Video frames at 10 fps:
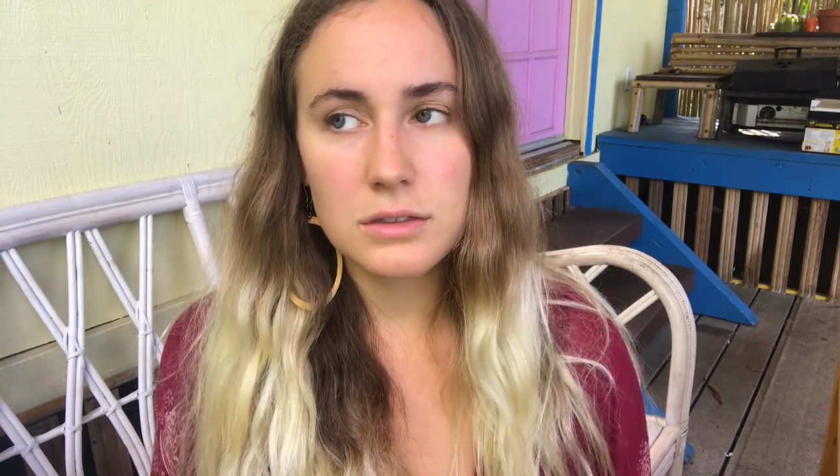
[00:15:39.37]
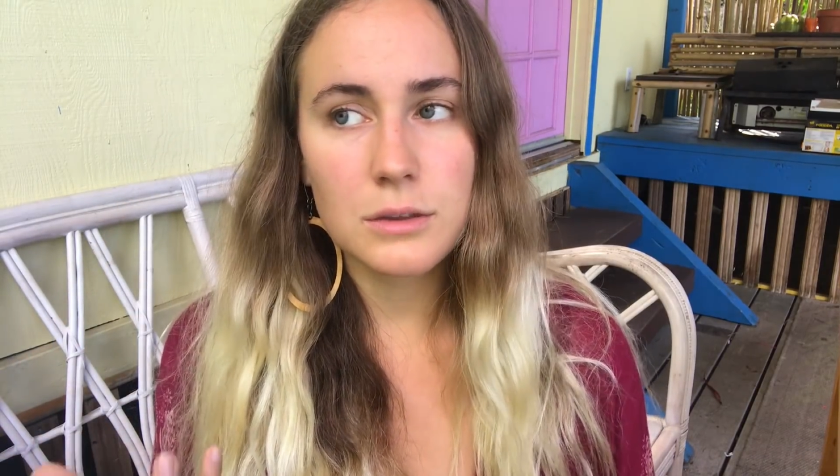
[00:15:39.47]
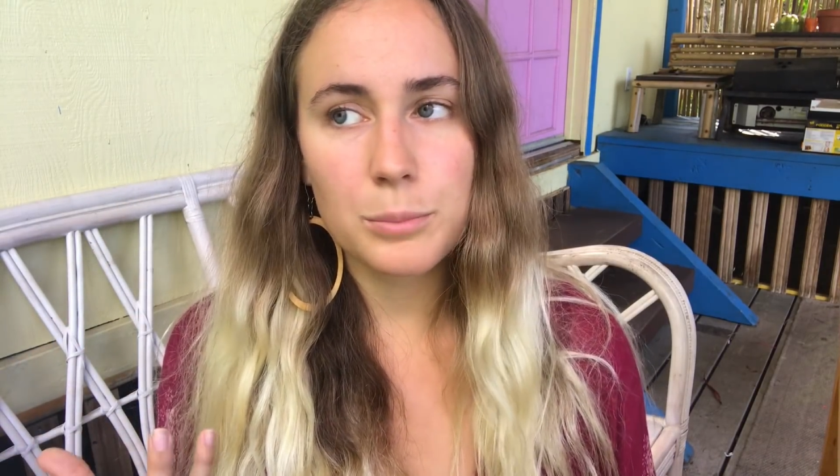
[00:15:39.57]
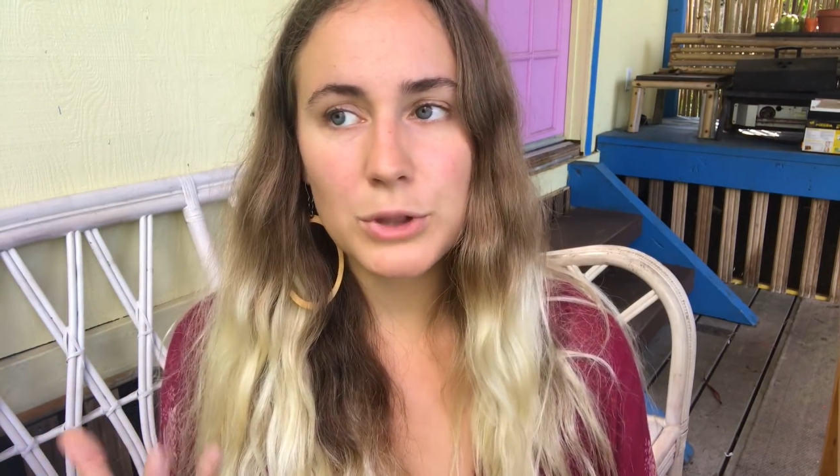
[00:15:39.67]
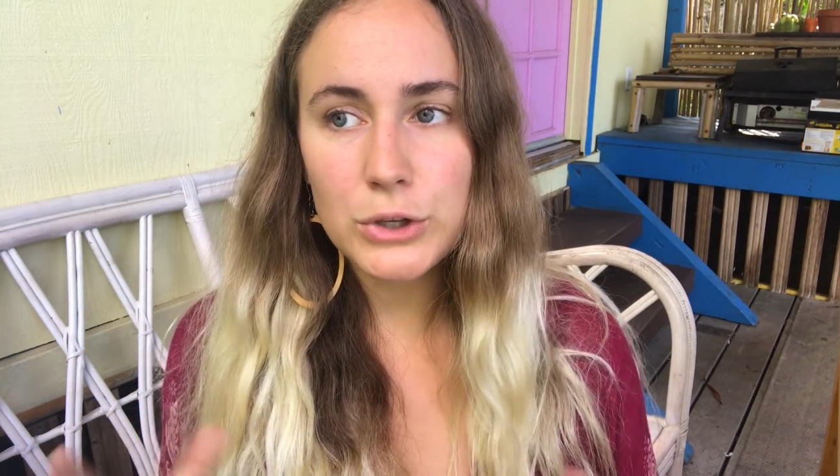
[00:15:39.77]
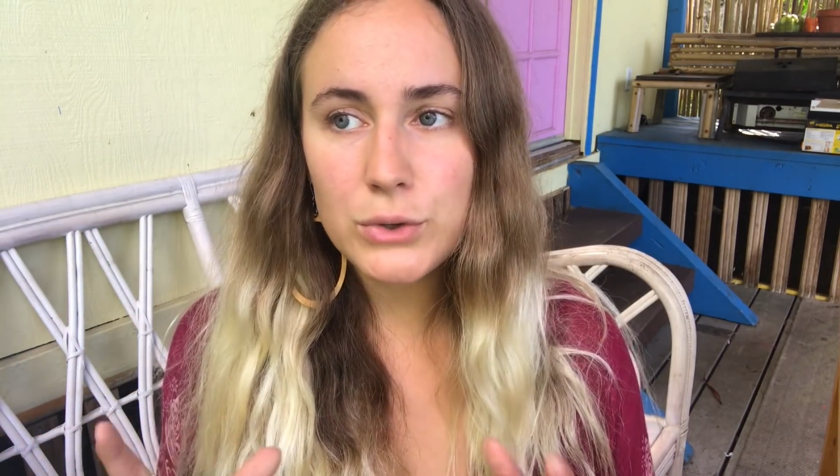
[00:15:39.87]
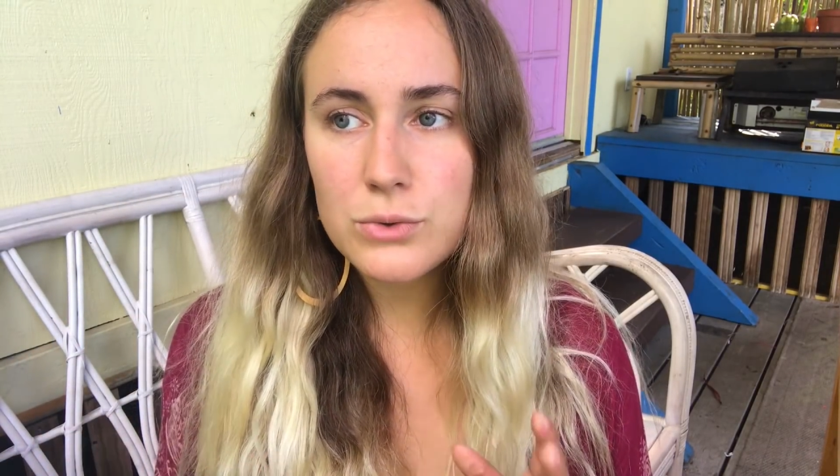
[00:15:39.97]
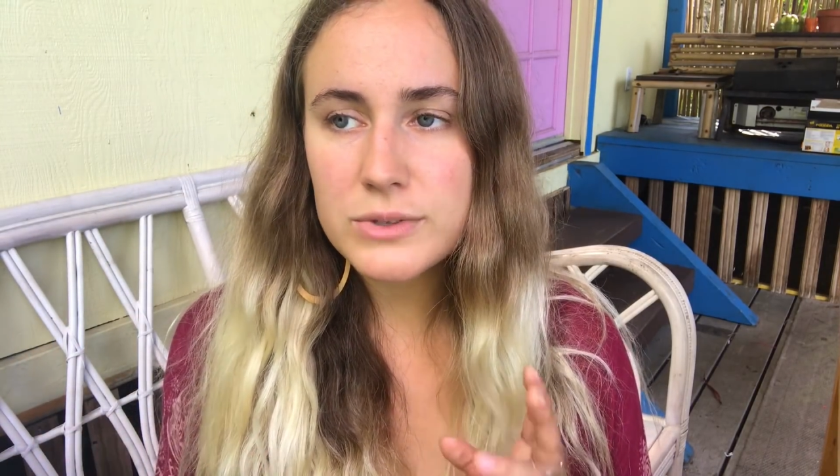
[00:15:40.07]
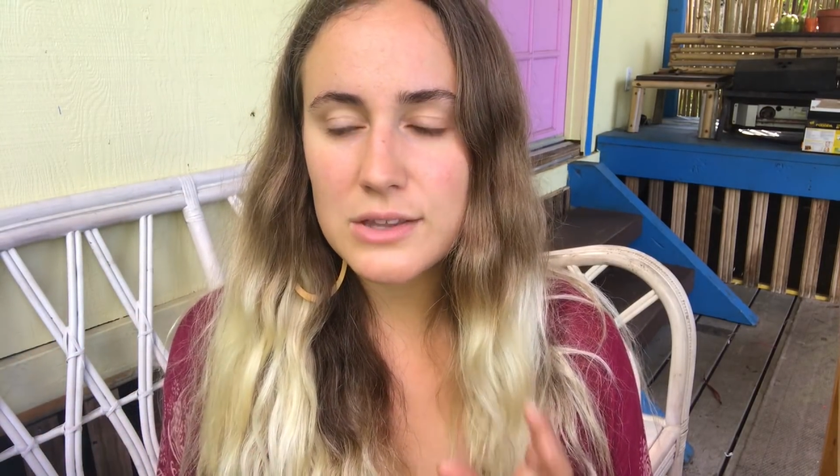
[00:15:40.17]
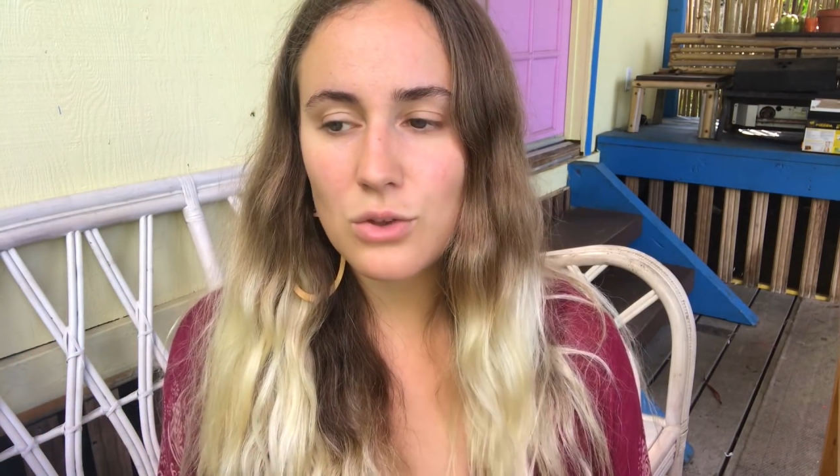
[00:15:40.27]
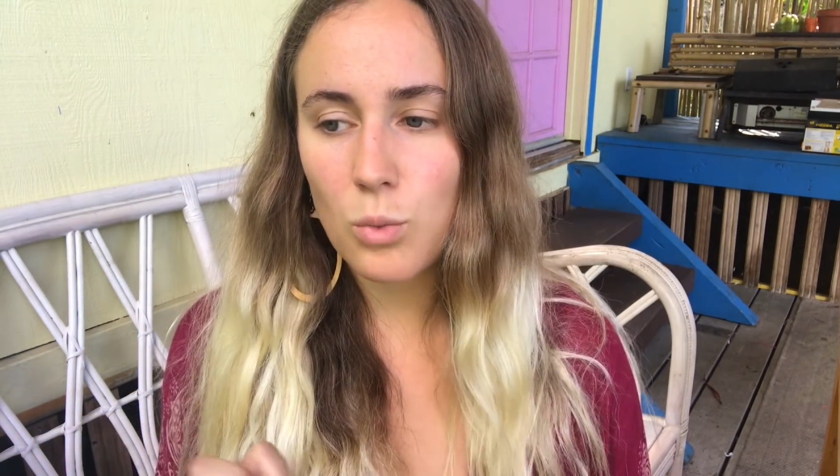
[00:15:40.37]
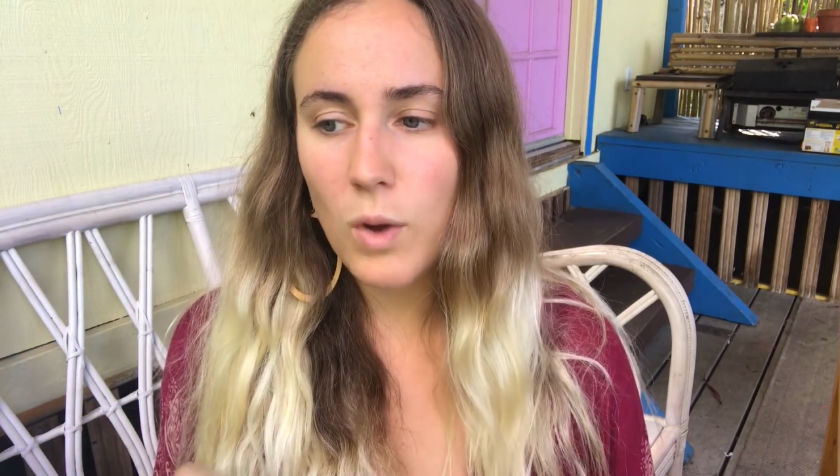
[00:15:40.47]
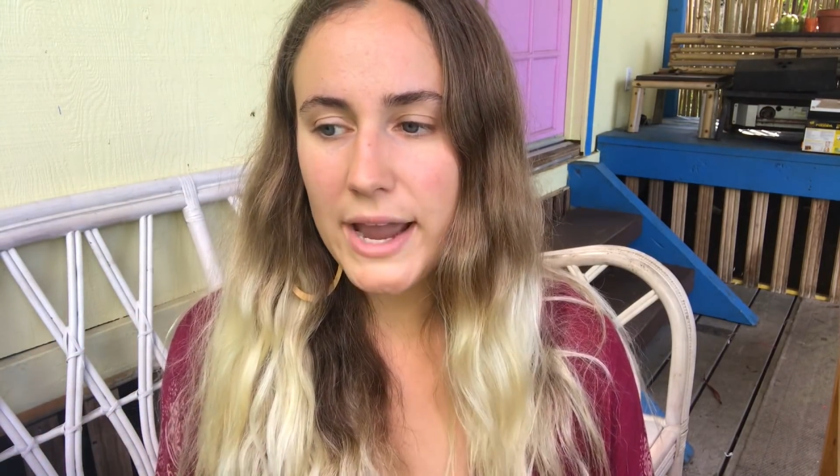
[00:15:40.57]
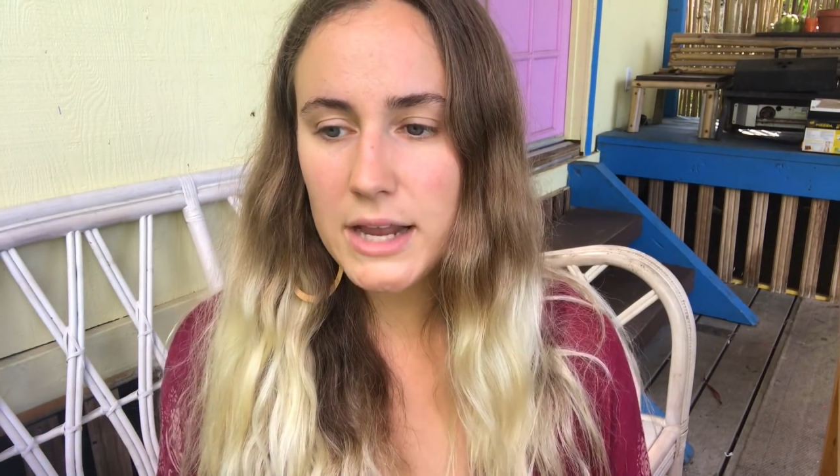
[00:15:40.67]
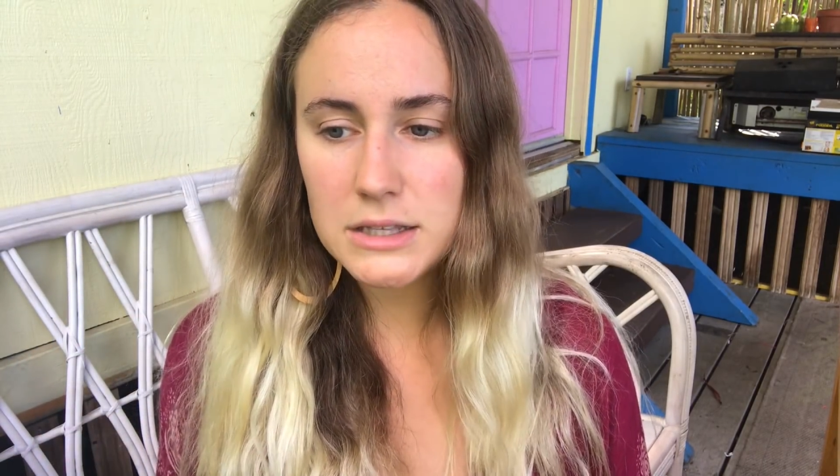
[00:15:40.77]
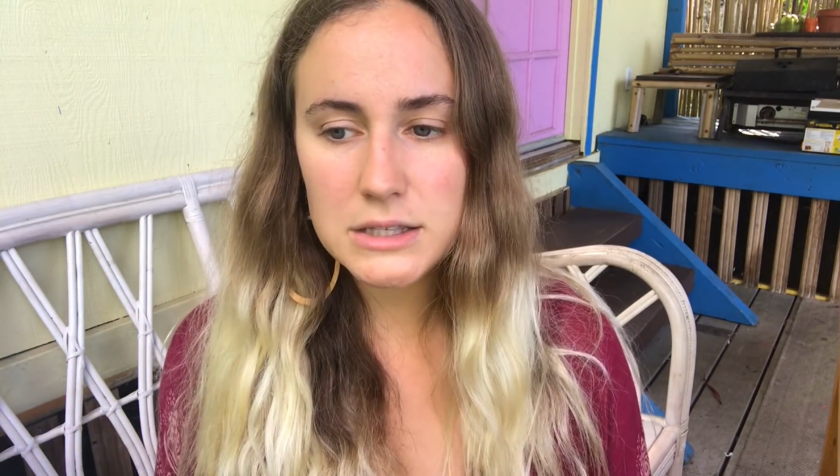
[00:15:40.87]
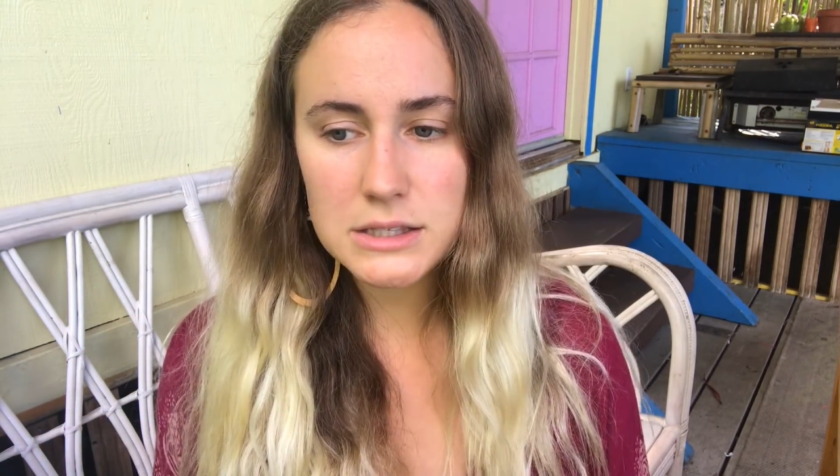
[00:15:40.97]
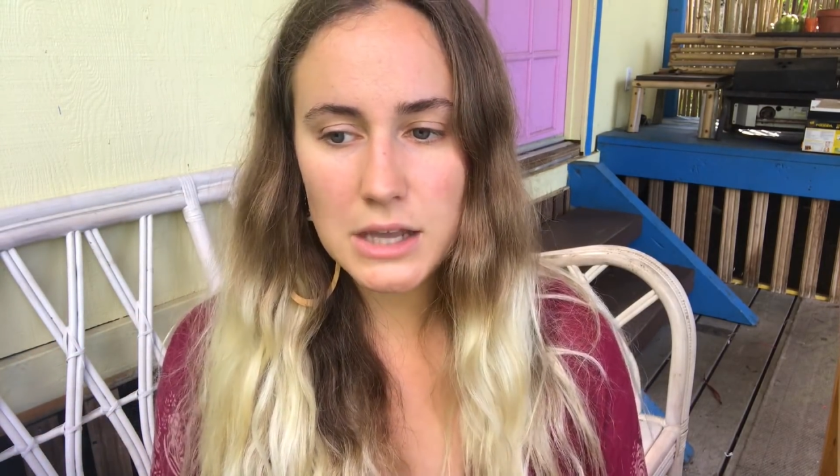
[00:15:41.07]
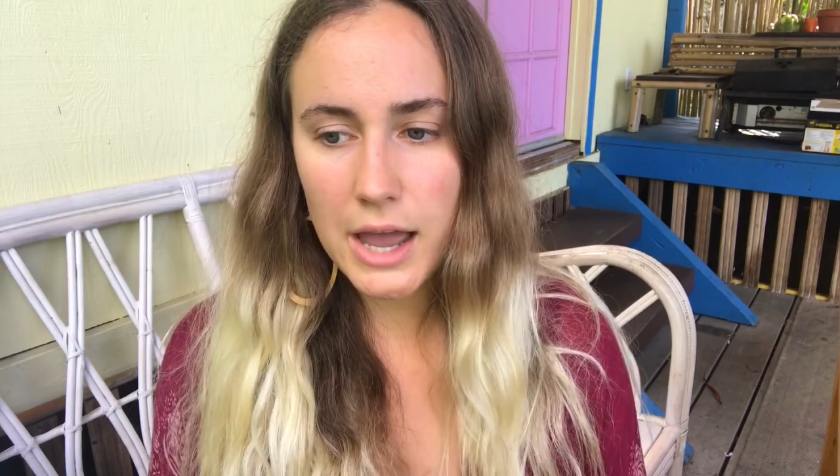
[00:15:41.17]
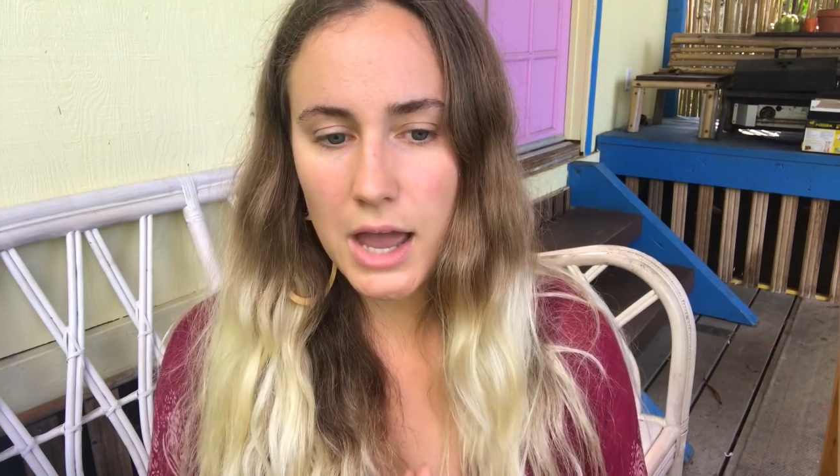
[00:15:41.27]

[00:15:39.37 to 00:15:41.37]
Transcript: the blues and the whites,